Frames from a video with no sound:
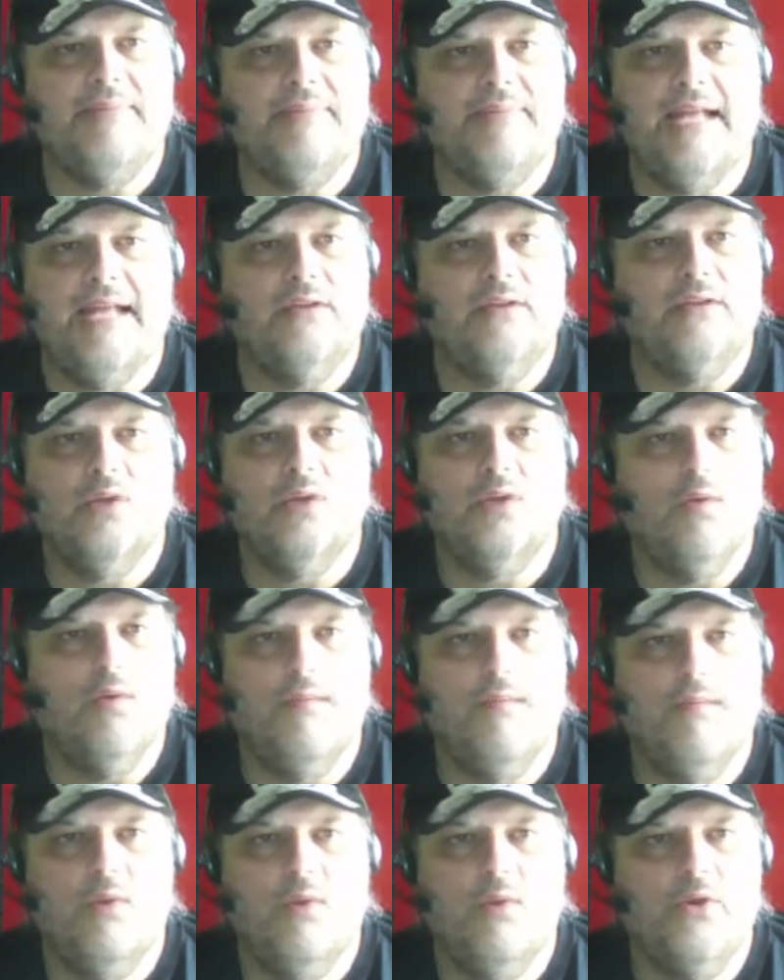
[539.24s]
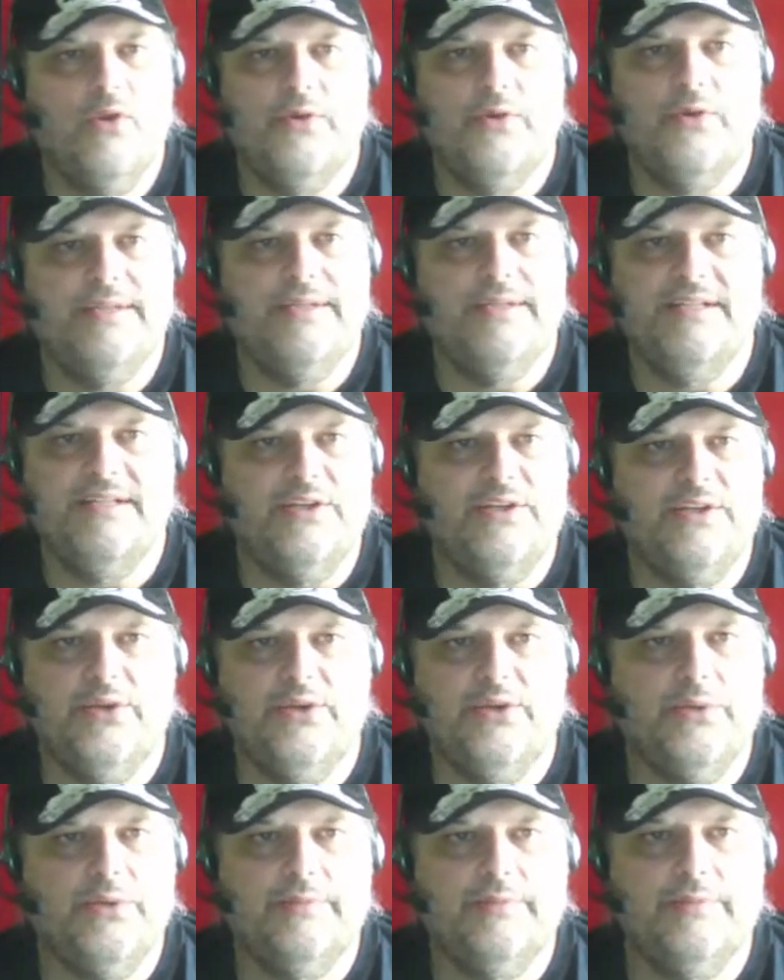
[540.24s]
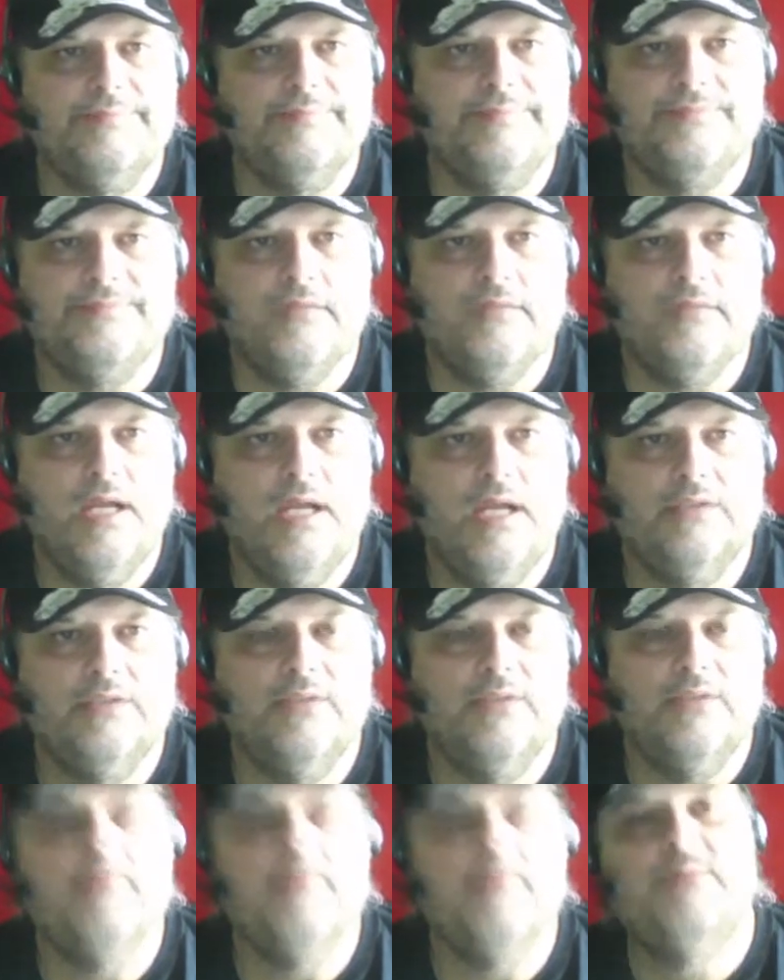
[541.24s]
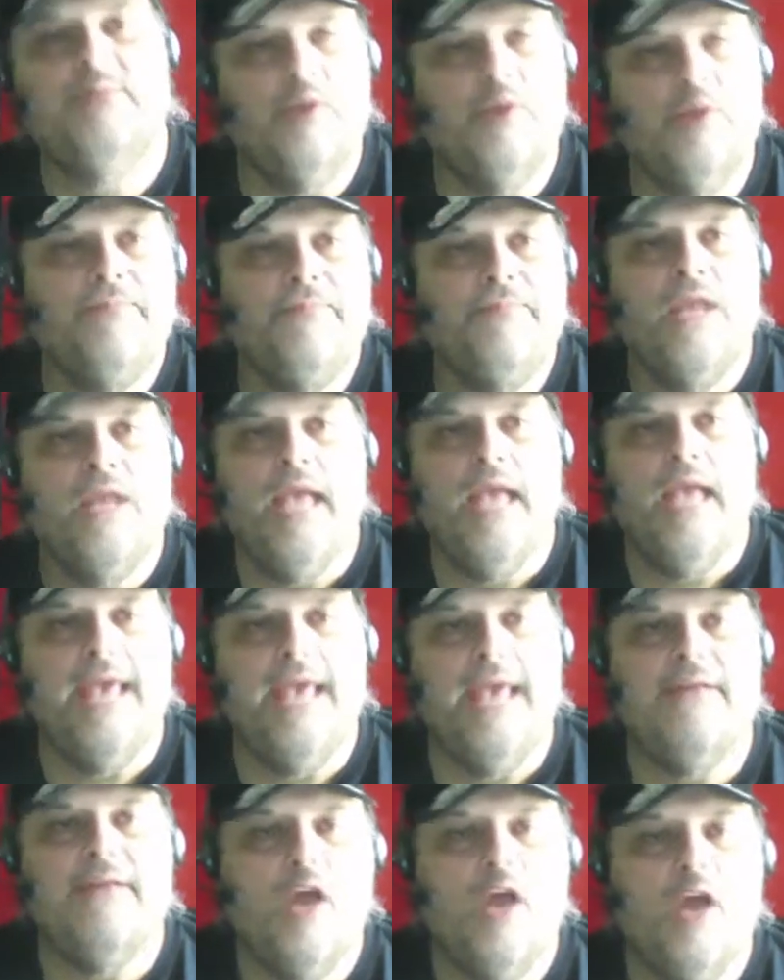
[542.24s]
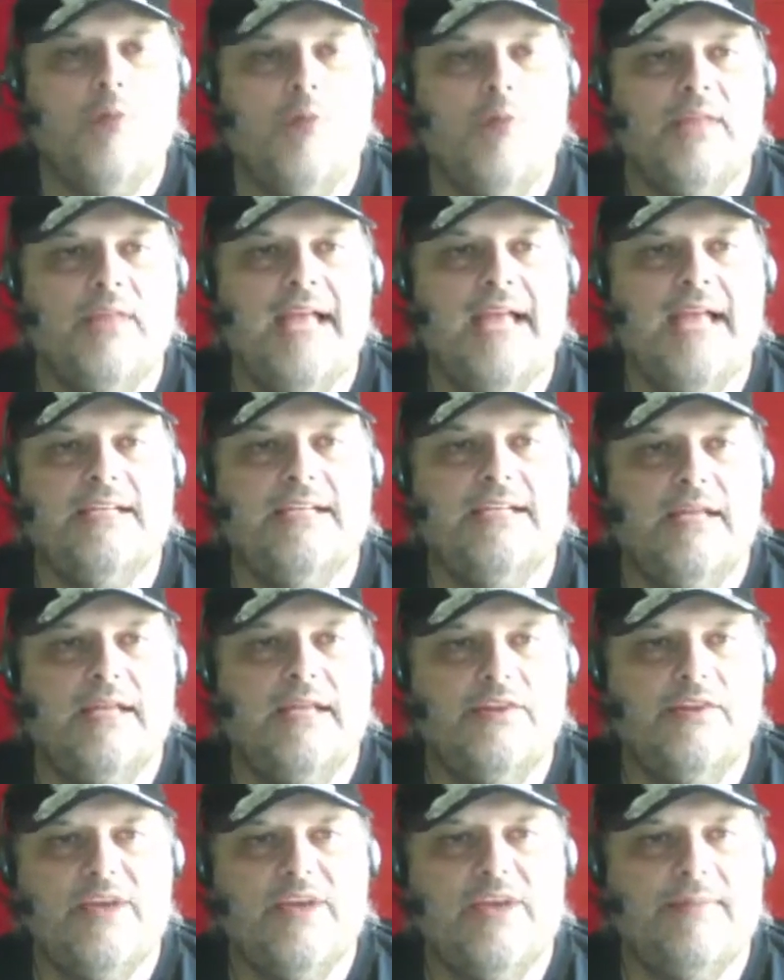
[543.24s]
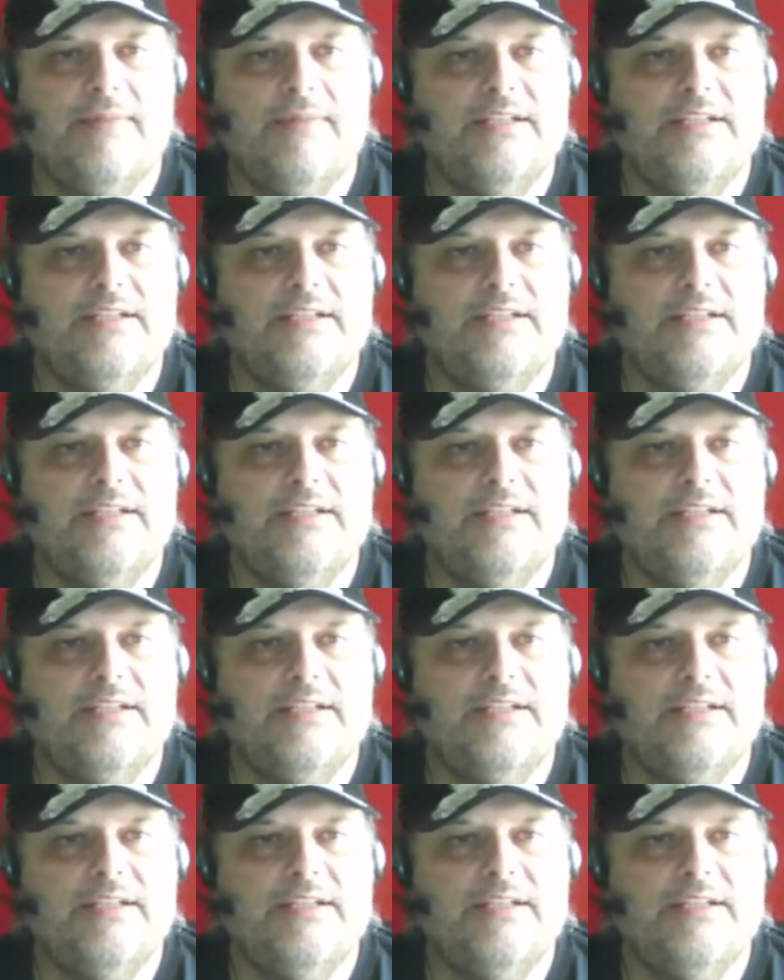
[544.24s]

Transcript: I don't know what more there is to do. So, hey, I hope you liked the Japanese